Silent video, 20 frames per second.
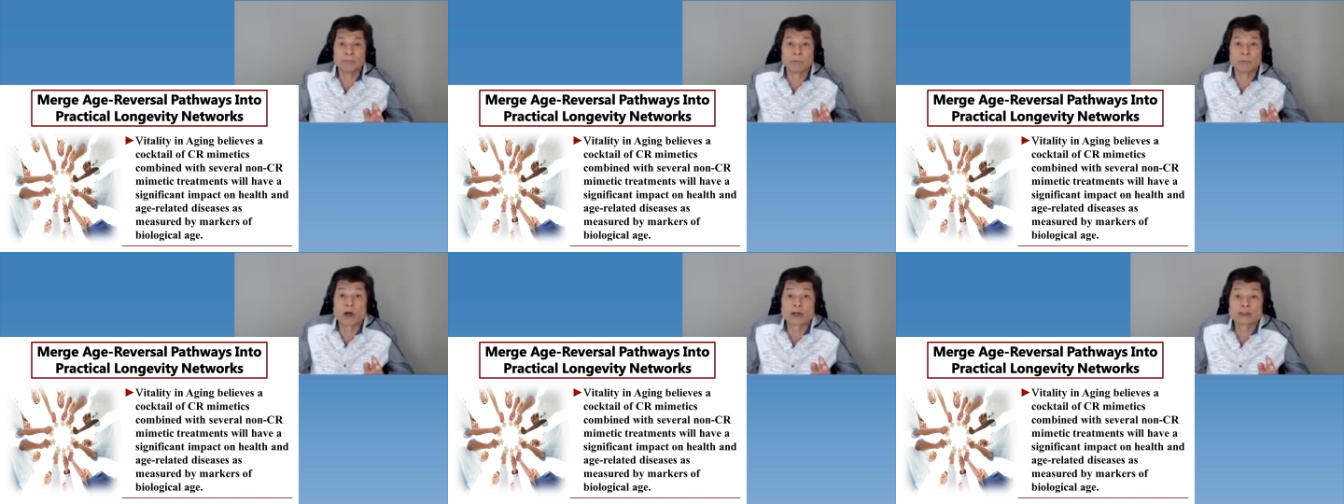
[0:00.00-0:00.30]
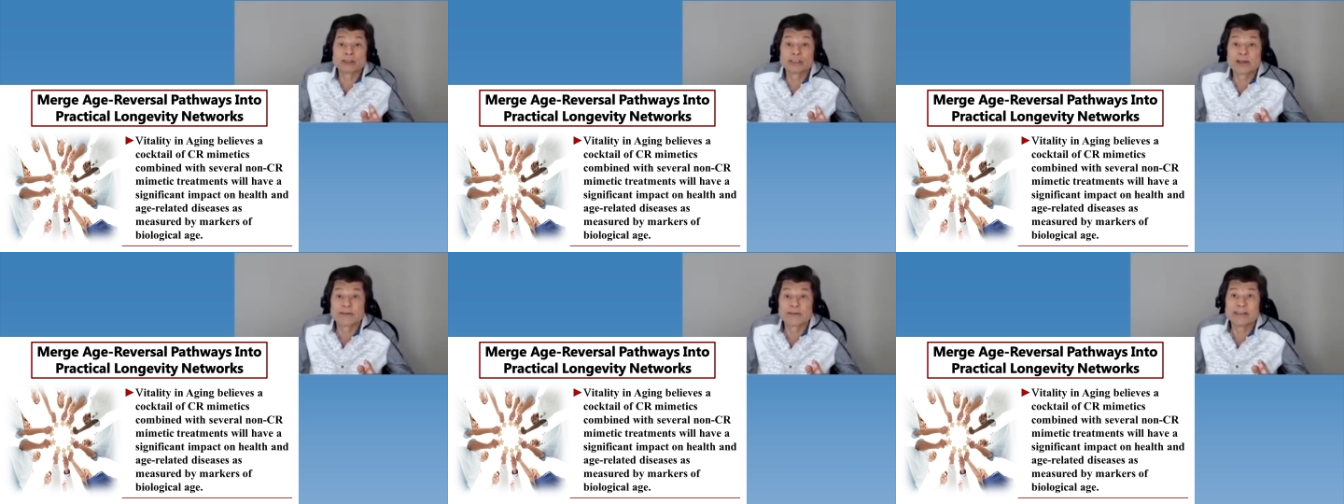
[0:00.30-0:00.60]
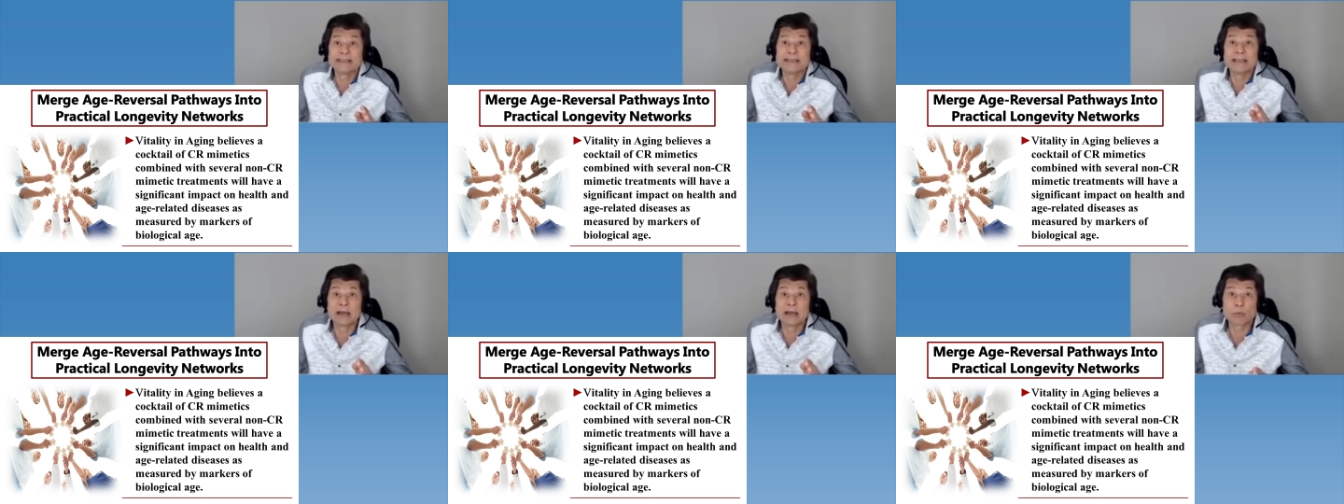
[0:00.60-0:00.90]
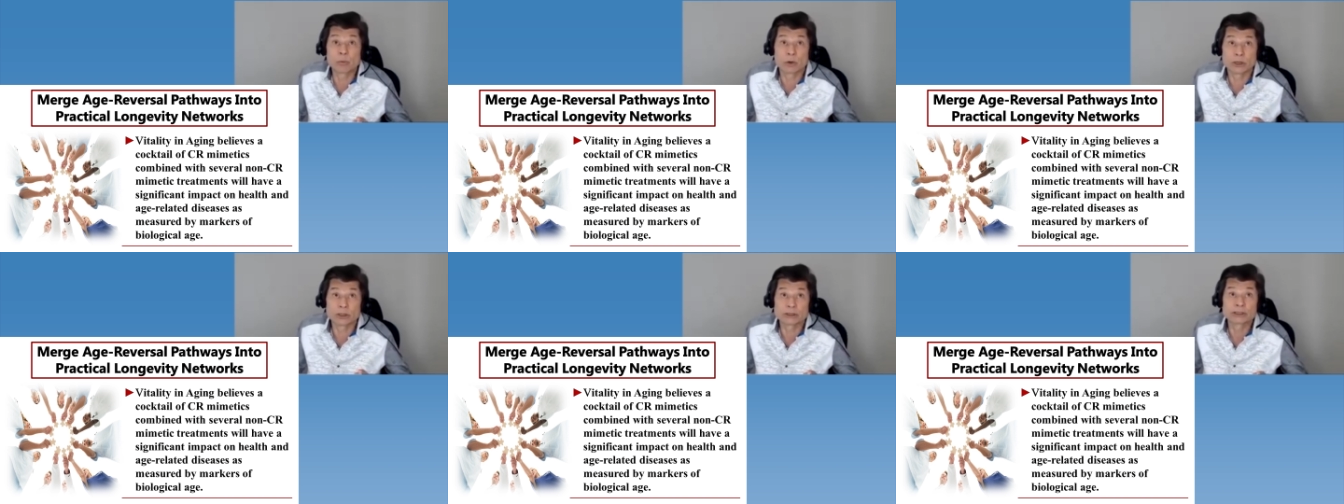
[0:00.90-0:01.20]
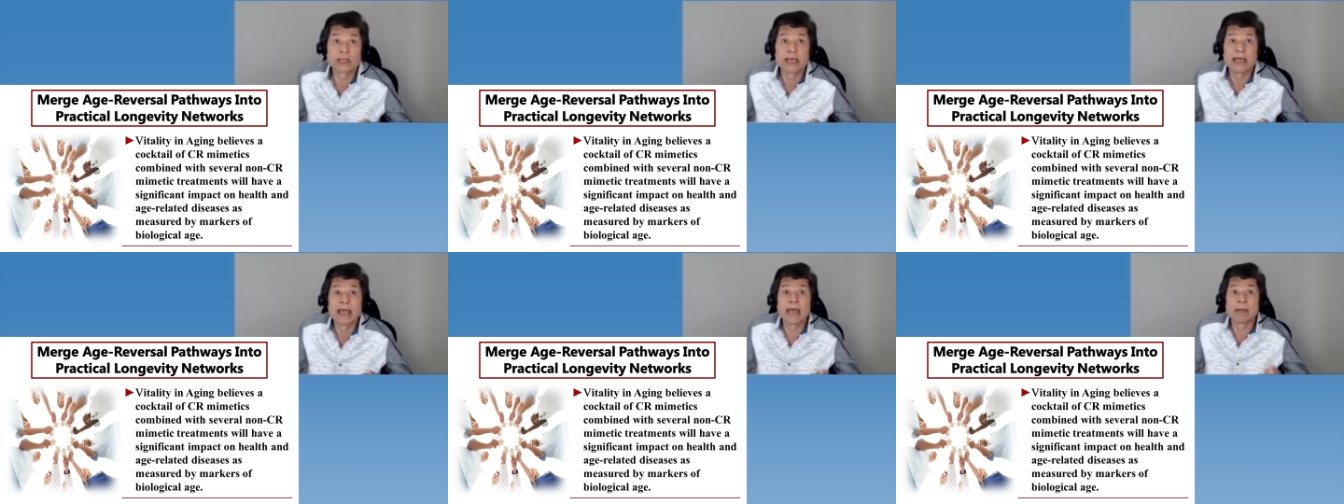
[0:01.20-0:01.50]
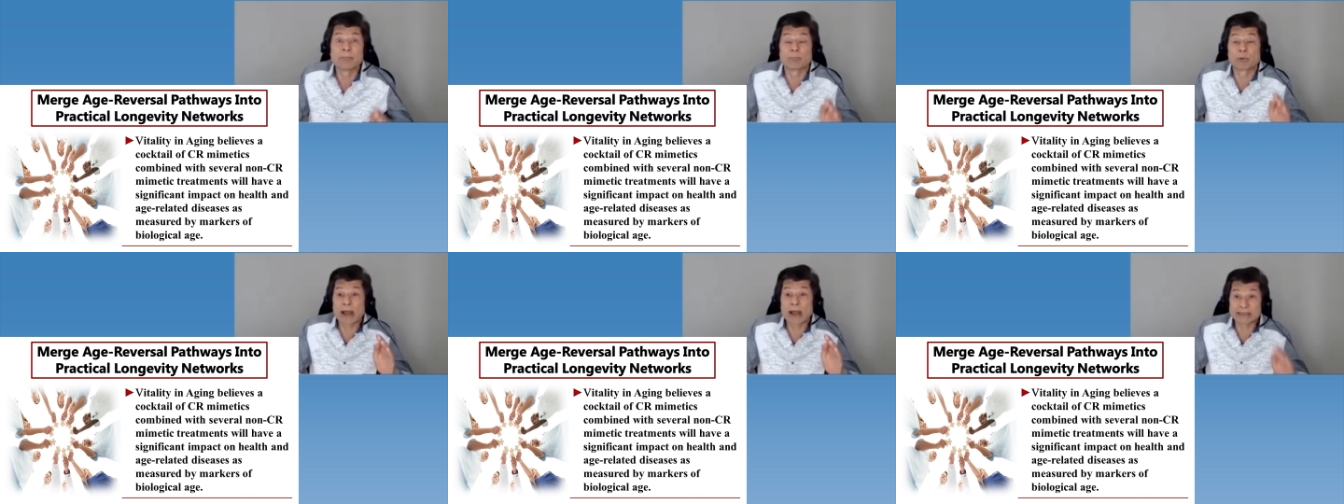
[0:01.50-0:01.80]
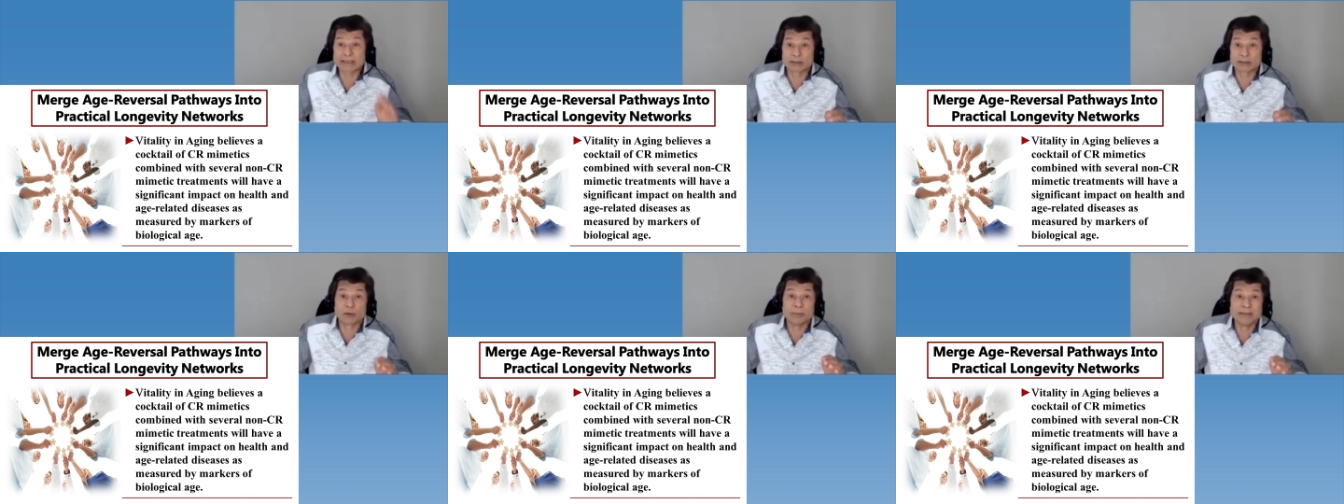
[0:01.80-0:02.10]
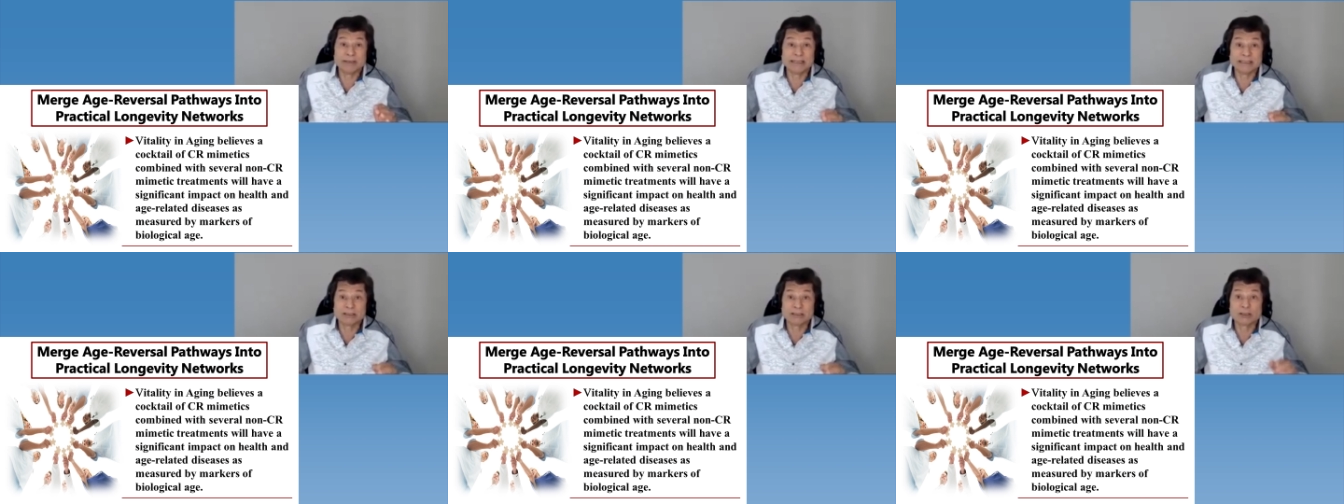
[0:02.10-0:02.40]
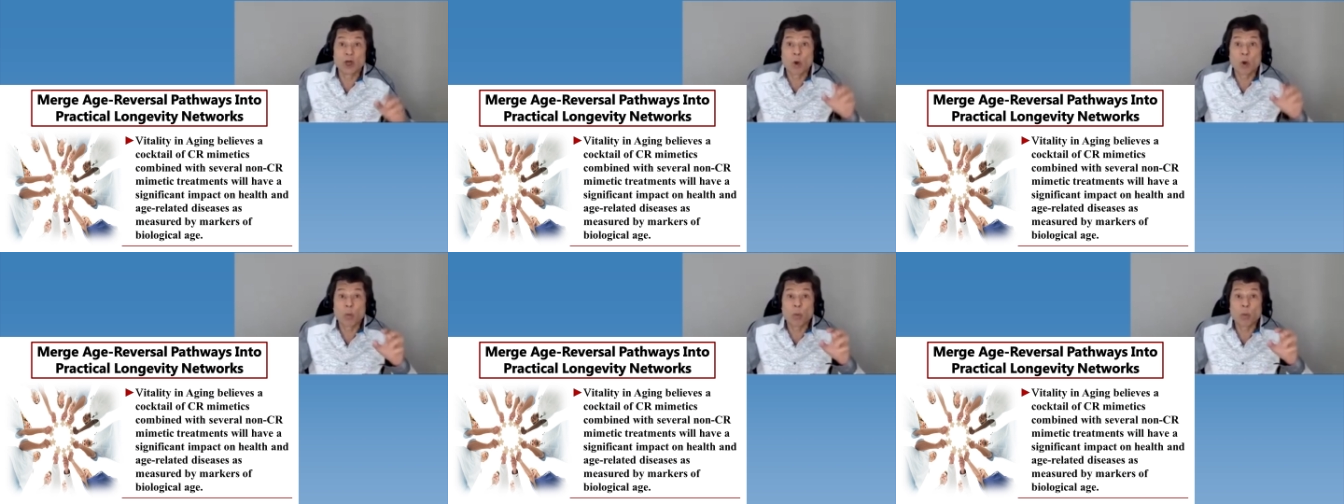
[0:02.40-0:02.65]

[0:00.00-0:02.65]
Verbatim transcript: longevity networks. And practical means